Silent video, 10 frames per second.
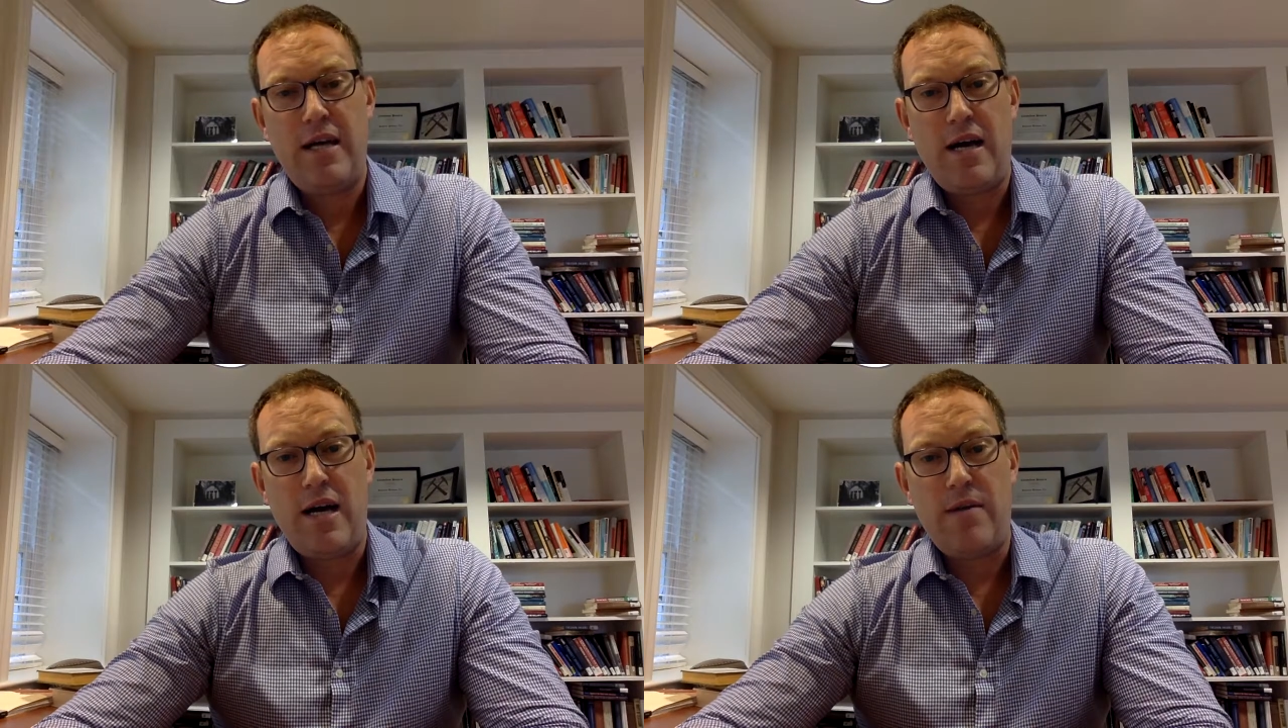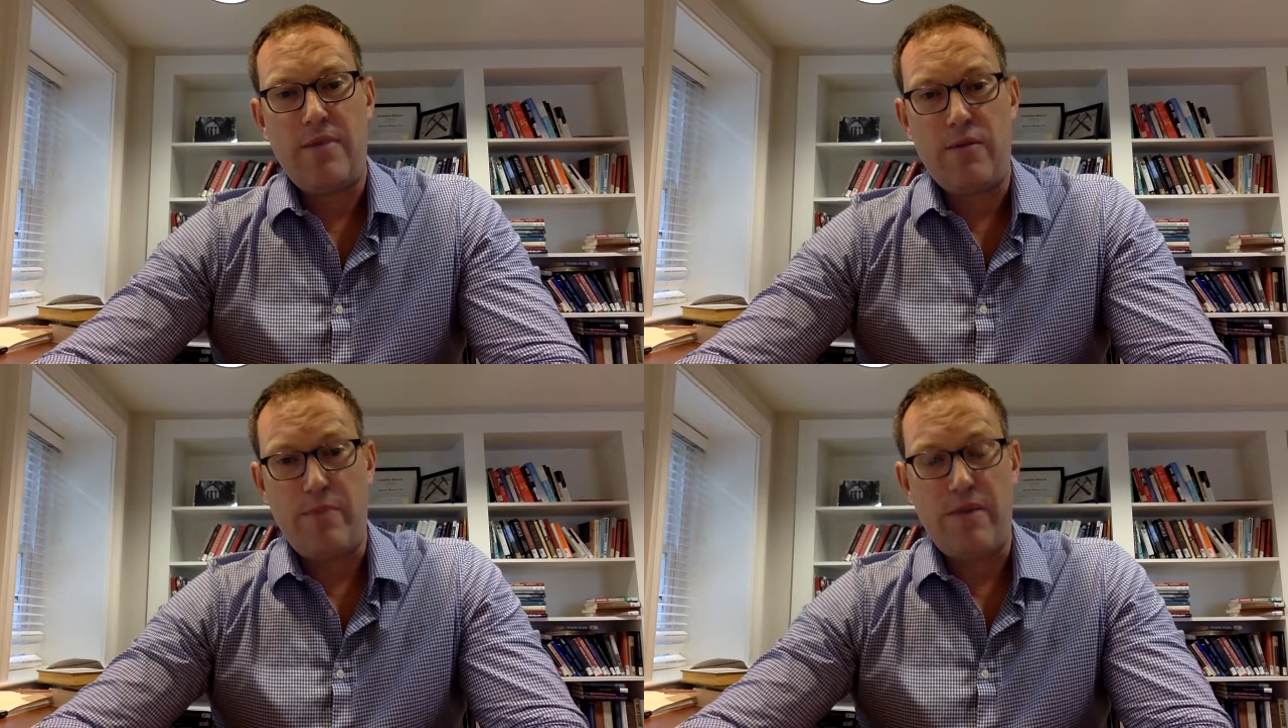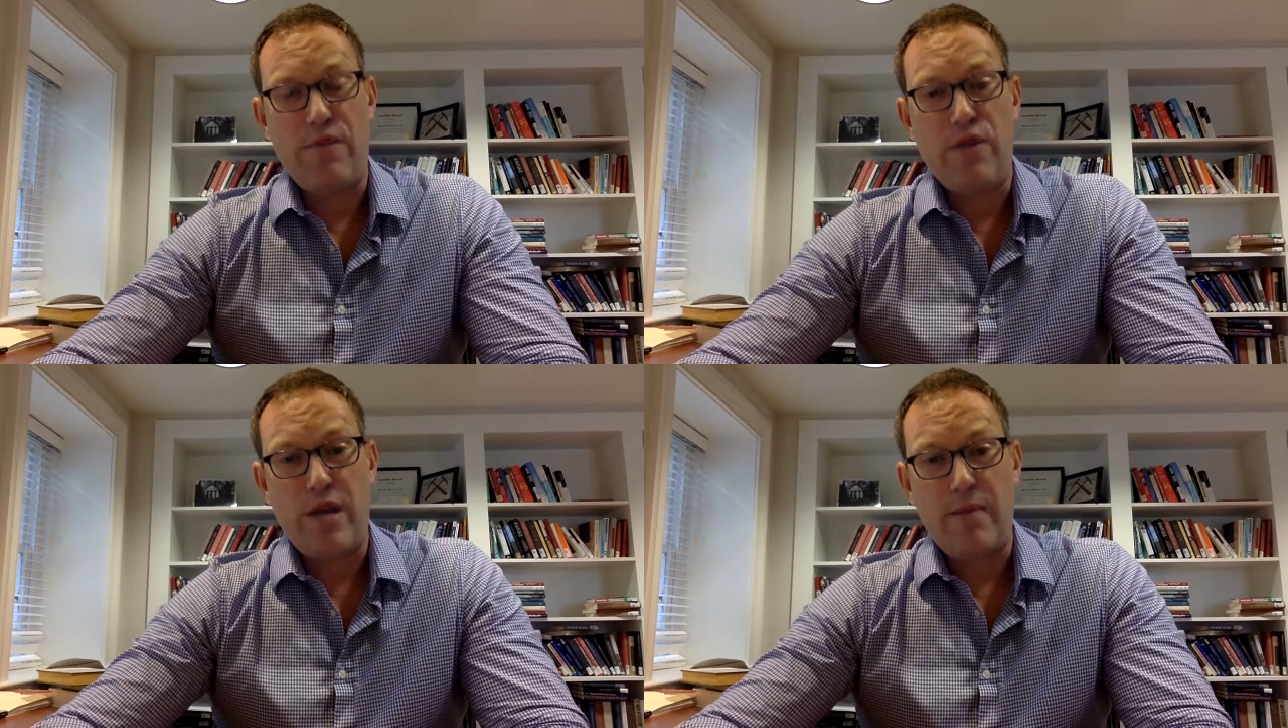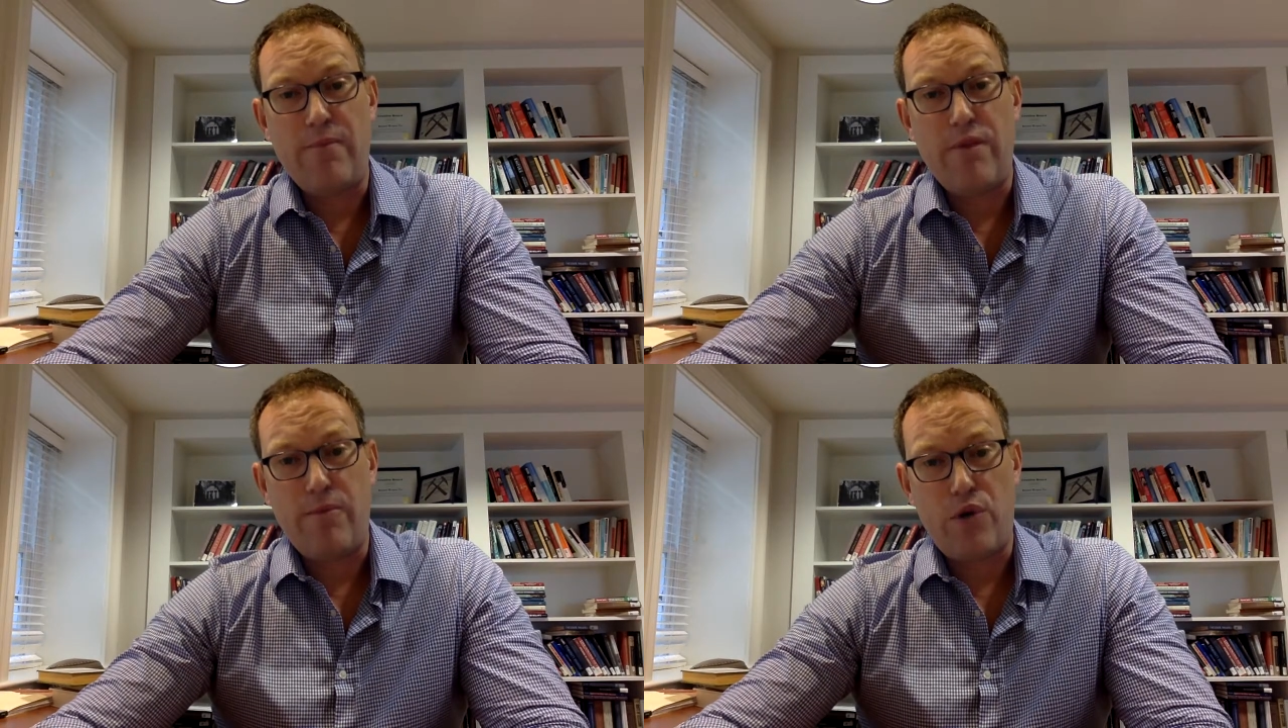there would be freedom
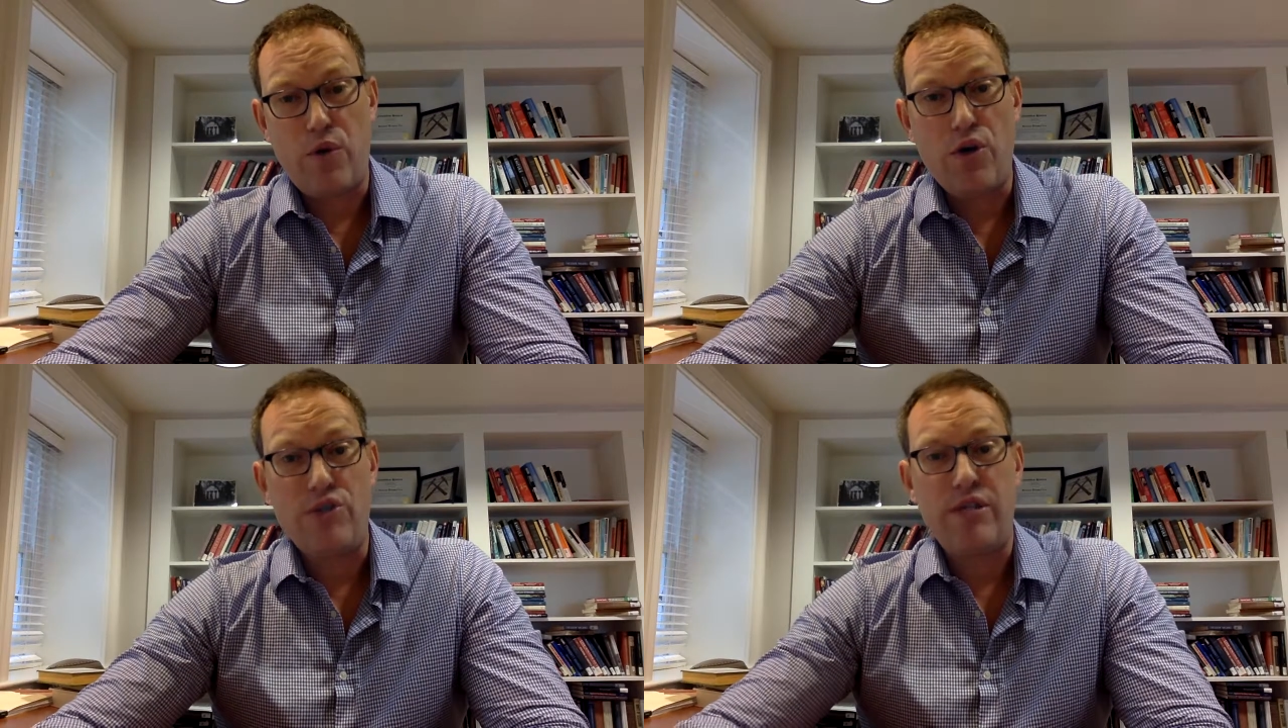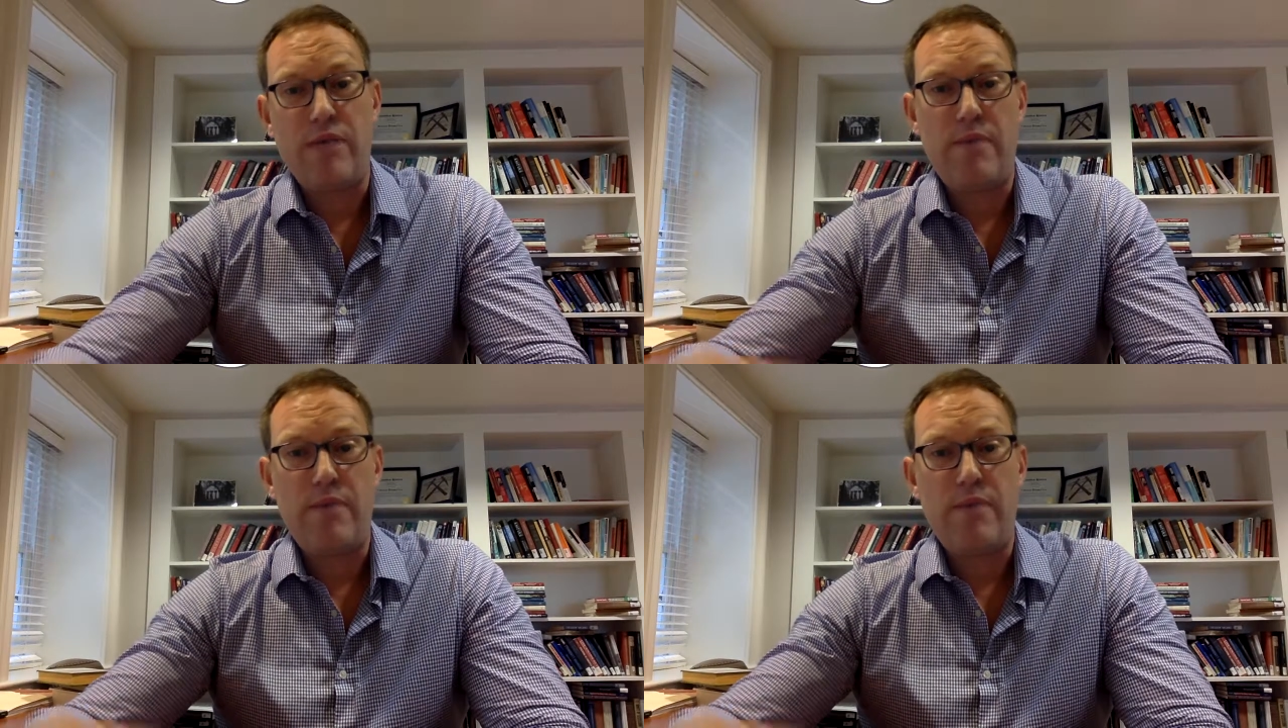from coercion and